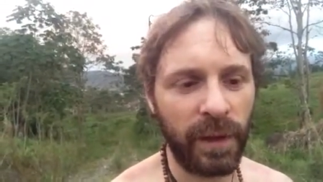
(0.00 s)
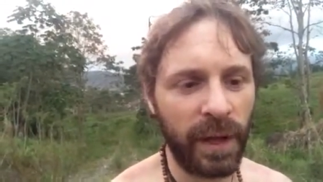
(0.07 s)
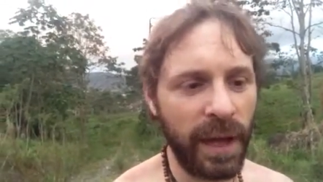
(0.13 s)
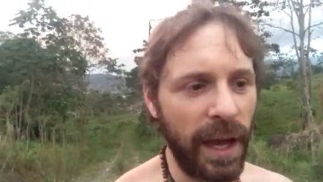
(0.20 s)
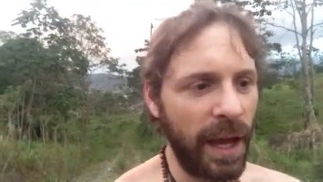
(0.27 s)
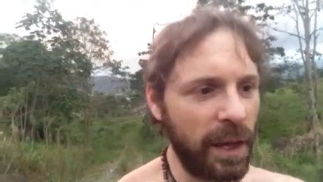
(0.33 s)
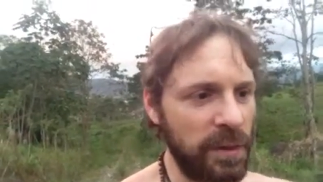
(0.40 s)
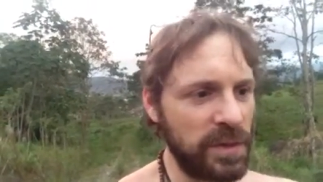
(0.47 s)
a
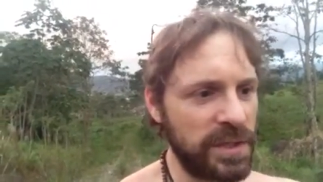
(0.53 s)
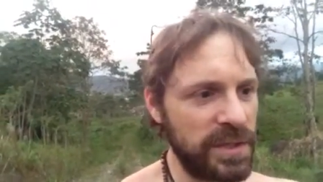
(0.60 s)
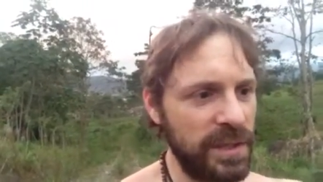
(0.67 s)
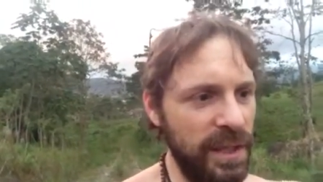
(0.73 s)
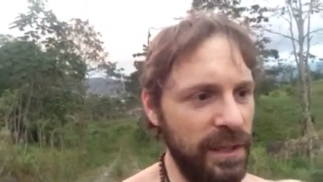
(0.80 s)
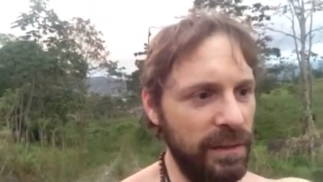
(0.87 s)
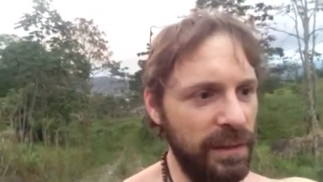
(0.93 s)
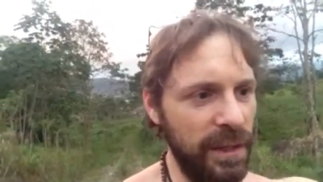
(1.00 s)
house
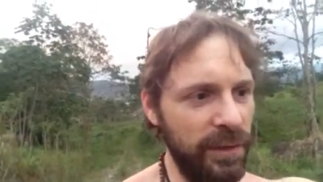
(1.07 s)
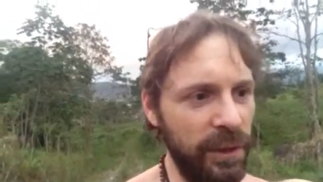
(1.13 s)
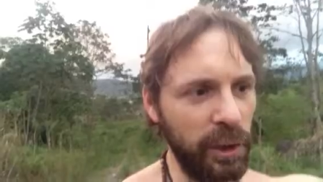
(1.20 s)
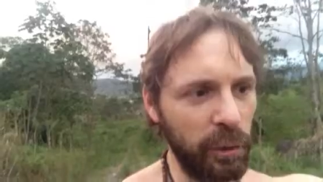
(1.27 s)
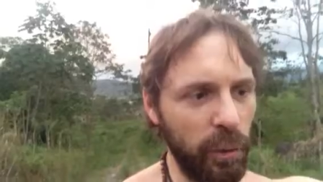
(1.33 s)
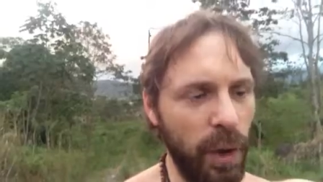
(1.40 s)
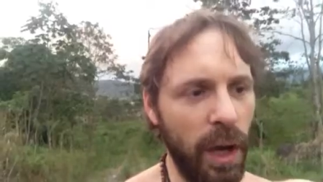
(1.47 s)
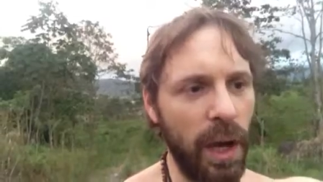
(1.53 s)
that in the
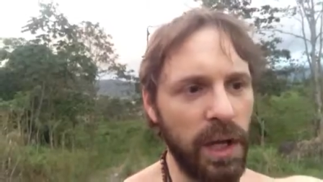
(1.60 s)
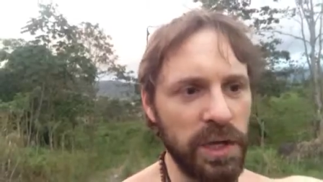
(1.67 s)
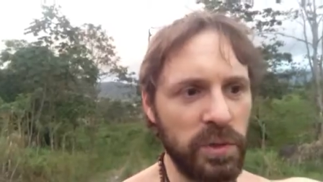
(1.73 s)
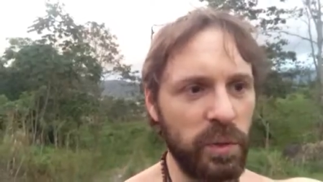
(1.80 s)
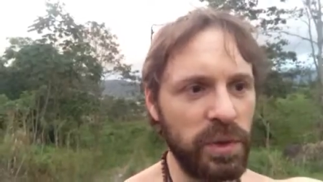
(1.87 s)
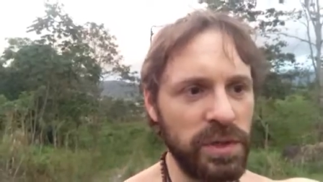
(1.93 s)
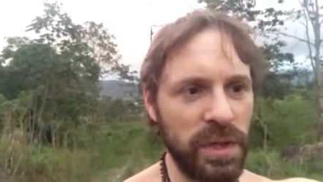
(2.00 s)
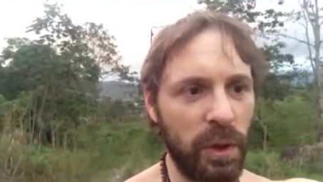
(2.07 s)
garage
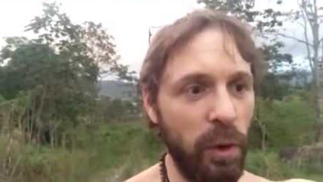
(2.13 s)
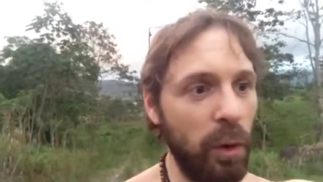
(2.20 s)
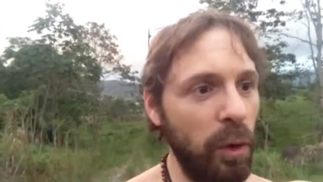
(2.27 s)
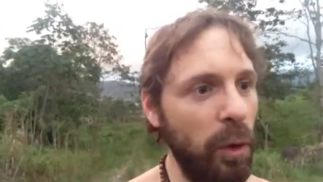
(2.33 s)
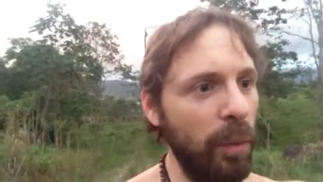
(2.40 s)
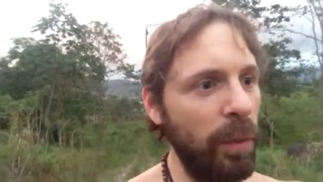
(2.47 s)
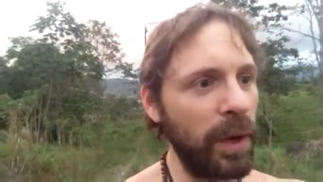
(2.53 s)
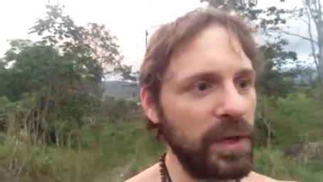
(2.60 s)
was a
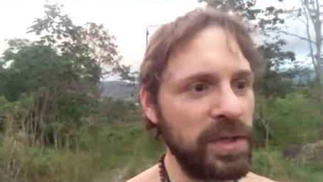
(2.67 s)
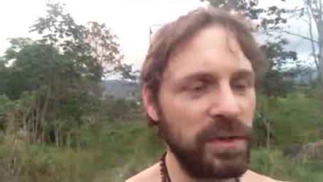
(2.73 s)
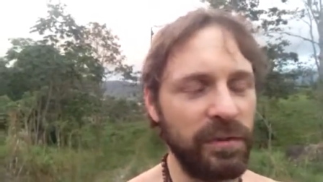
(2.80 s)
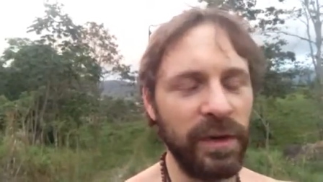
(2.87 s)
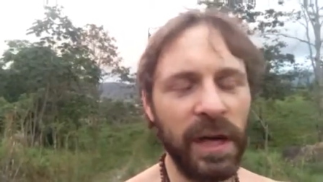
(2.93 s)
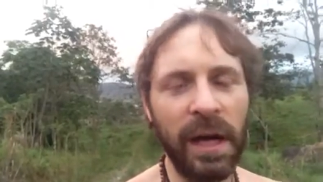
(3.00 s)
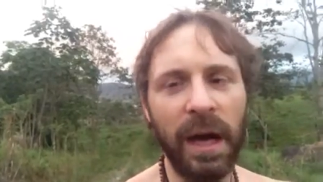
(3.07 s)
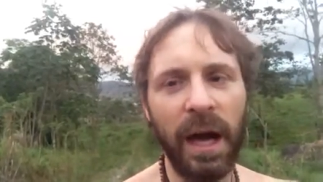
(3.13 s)
whole bunch of
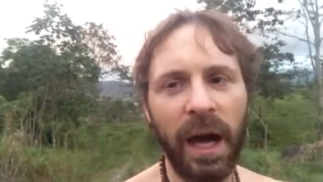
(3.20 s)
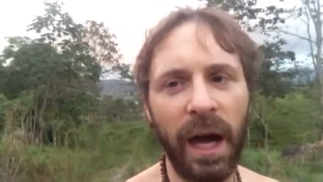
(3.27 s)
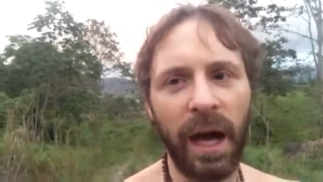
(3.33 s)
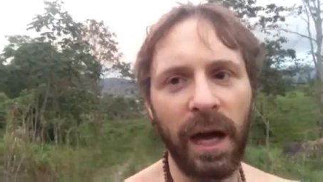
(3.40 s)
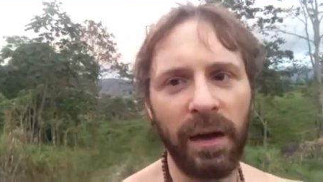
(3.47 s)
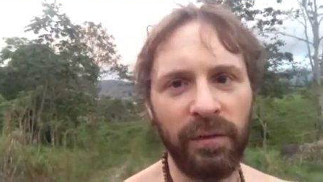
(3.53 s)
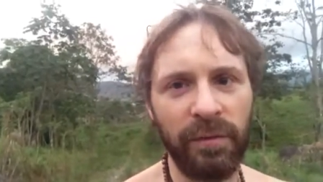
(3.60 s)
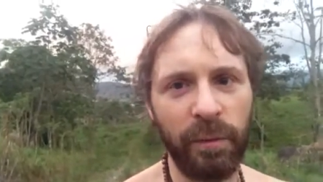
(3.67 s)

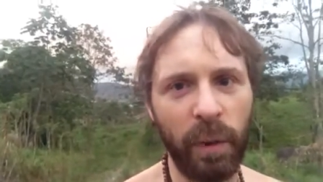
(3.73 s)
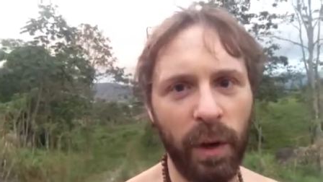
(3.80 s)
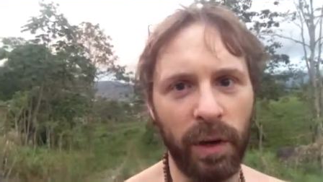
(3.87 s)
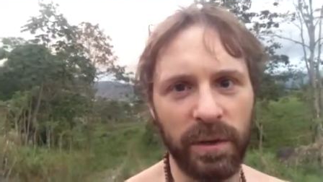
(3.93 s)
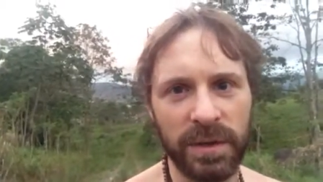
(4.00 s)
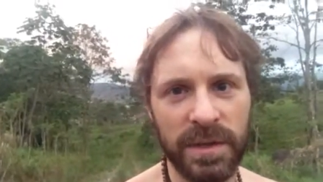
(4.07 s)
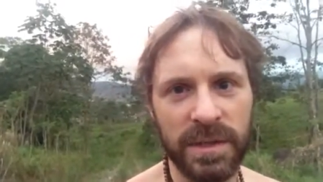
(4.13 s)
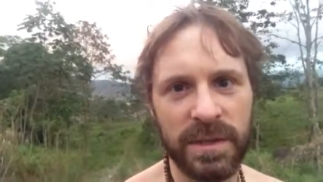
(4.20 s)
hive
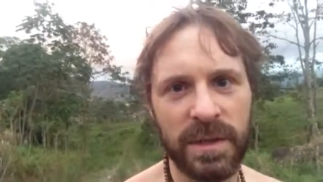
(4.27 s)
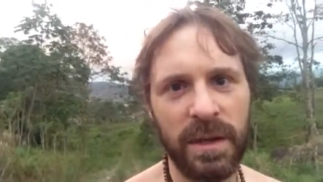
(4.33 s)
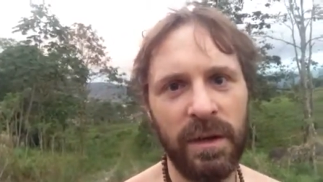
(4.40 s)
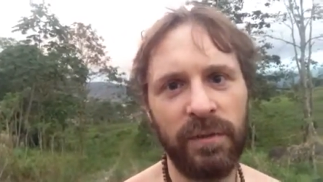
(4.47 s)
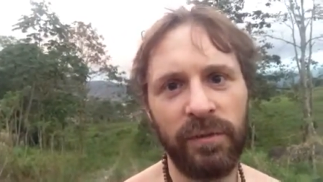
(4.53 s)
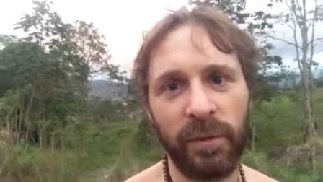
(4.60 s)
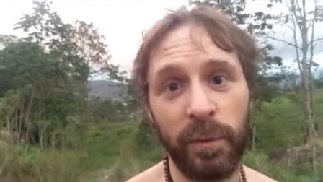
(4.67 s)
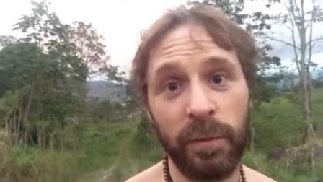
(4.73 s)
parts
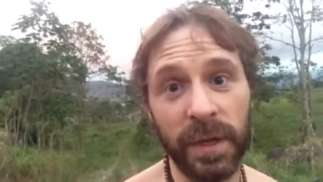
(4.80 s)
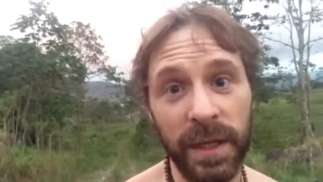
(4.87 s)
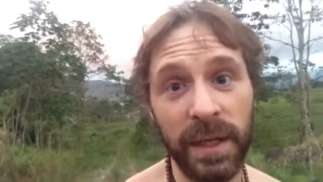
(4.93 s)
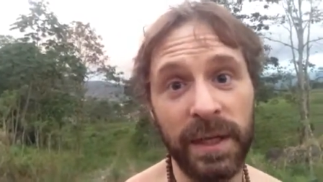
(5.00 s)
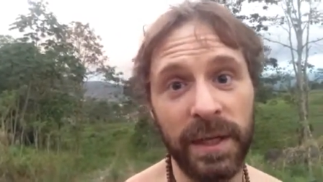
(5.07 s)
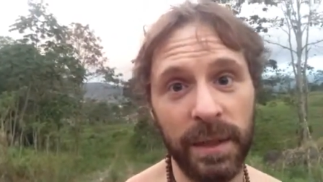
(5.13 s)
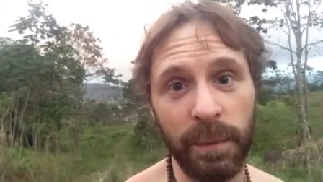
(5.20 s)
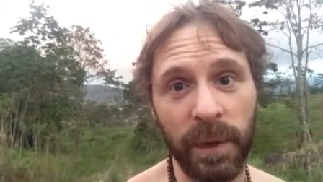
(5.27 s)
for
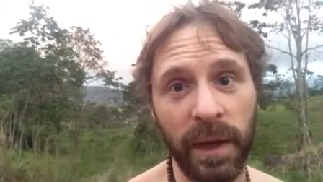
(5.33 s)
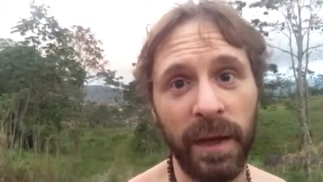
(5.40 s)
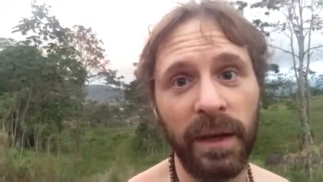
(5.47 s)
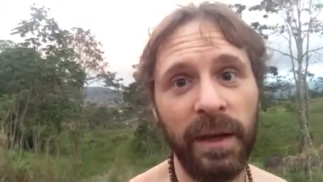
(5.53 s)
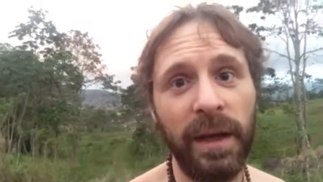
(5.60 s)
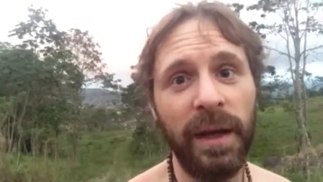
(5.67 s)
beekeeping.